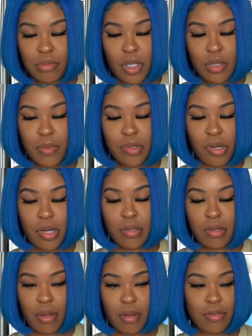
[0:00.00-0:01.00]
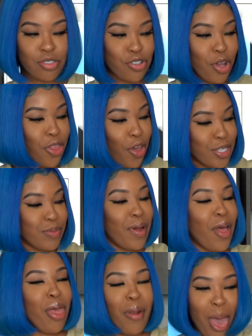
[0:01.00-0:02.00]
Lost my train of thought.
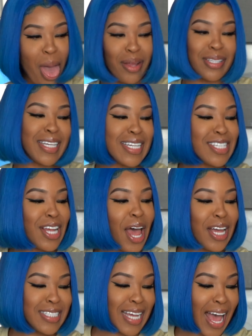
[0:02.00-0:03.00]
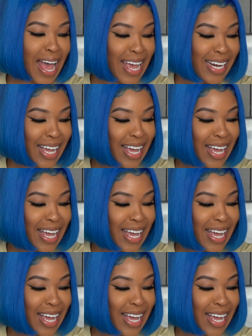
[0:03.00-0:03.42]
Getting tongue tied.